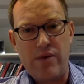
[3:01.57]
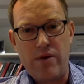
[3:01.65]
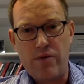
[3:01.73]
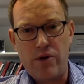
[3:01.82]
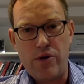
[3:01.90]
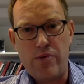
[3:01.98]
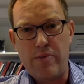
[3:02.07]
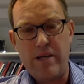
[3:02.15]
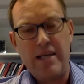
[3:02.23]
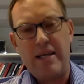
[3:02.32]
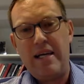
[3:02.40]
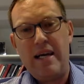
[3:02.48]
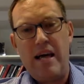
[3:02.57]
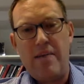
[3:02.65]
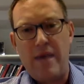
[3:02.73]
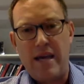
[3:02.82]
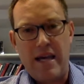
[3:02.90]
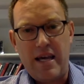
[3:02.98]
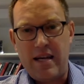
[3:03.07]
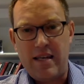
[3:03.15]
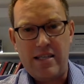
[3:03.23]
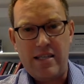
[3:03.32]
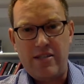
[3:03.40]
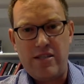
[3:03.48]
a room and making a
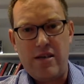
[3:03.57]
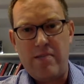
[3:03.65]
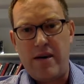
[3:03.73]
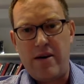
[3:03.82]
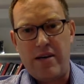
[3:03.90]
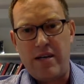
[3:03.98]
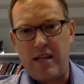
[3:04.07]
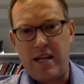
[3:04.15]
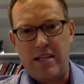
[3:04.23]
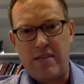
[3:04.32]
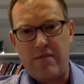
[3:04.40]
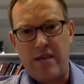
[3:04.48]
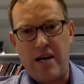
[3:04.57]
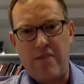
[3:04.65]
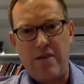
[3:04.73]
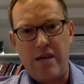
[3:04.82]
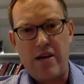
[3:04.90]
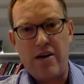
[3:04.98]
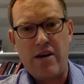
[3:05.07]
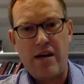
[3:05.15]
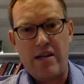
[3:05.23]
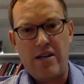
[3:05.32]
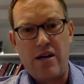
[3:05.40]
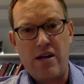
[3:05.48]
decision about collective life here at
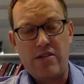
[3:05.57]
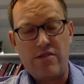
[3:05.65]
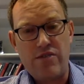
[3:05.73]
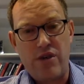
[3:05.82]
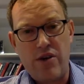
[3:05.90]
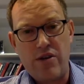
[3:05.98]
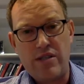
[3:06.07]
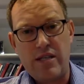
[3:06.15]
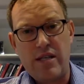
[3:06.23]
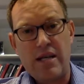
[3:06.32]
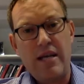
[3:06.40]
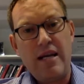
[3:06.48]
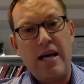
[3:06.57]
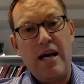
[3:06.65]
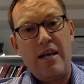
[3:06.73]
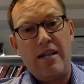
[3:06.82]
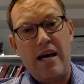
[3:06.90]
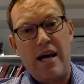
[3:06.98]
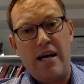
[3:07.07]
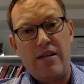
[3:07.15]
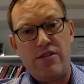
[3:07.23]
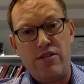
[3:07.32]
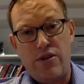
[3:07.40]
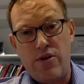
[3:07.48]
the College of Charleston, that
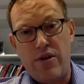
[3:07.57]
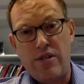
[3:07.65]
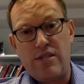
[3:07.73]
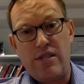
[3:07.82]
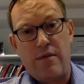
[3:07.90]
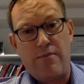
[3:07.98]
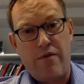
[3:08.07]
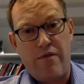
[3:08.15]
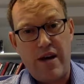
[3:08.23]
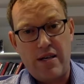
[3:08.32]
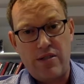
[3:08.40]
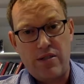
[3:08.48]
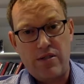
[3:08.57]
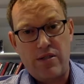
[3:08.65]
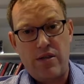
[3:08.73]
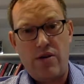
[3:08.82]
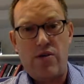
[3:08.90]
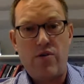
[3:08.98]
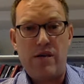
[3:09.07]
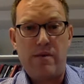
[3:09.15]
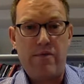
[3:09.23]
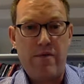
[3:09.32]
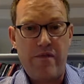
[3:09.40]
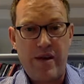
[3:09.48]
students and professors, or that
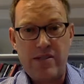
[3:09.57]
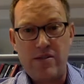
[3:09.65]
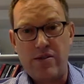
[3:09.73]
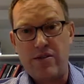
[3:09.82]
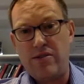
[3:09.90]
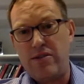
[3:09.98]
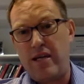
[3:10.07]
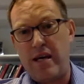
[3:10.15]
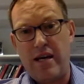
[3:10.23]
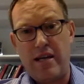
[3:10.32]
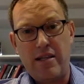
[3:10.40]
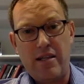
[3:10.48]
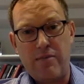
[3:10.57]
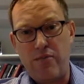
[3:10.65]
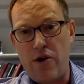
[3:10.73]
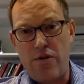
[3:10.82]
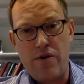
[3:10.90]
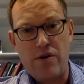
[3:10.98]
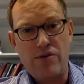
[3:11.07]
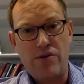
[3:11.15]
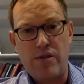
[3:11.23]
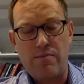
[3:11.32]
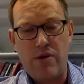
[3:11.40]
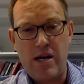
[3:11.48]
professors and the provost or
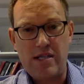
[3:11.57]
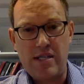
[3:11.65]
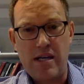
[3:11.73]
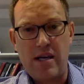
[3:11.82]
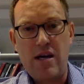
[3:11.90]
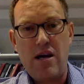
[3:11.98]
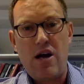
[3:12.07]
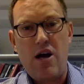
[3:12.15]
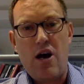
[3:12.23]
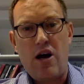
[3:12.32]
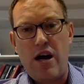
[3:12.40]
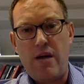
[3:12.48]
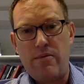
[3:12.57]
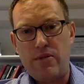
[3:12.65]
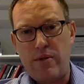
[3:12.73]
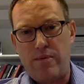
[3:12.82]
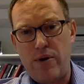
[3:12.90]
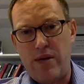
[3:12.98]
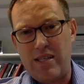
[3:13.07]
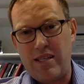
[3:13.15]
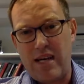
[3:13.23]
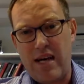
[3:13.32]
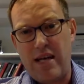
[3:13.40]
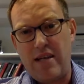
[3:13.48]
the president, are able to put
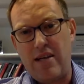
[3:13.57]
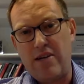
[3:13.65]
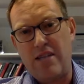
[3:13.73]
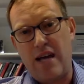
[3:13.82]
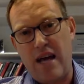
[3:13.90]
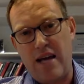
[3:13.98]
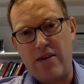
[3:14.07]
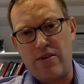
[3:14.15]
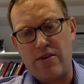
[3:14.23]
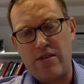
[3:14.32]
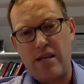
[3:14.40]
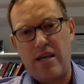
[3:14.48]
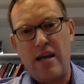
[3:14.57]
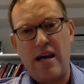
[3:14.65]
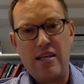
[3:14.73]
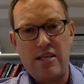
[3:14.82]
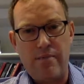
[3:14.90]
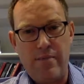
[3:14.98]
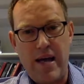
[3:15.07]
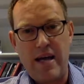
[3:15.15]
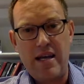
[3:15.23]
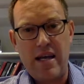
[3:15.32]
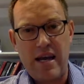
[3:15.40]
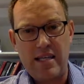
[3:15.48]
aside their titles and
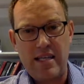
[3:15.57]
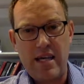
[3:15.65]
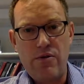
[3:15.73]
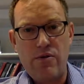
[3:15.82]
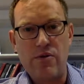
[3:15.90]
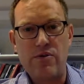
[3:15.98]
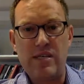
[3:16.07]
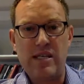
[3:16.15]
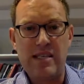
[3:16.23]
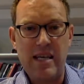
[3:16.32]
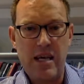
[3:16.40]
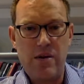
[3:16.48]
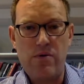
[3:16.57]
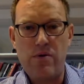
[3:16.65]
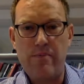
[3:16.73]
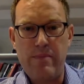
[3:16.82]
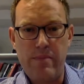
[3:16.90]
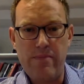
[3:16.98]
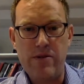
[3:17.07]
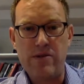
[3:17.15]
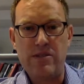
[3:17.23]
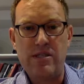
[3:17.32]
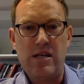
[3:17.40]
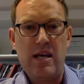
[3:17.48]
debate as equal
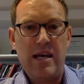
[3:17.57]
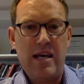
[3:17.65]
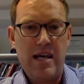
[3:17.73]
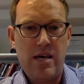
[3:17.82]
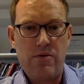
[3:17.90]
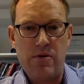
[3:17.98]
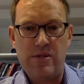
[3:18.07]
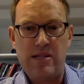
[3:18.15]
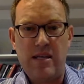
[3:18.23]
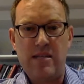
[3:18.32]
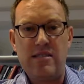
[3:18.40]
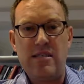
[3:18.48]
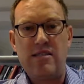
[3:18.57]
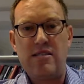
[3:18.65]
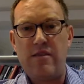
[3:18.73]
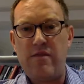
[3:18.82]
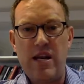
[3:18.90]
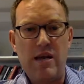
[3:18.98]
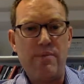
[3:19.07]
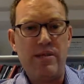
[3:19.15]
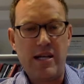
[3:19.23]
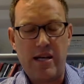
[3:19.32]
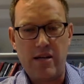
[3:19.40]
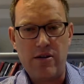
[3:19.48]
members, equal citizens of any
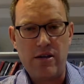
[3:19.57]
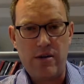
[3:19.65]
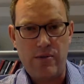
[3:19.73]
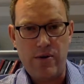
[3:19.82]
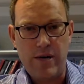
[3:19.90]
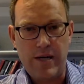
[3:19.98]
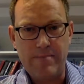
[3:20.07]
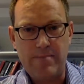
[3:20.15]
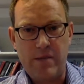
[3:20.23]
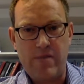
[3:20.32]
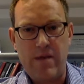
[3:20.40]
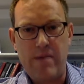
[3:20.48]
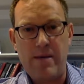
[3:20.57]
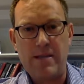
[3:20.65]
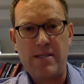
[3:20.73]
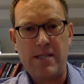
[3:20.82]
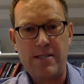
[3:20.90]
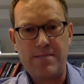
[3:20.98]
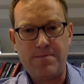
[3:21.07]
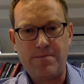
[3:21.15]
particular community, if that makes sense.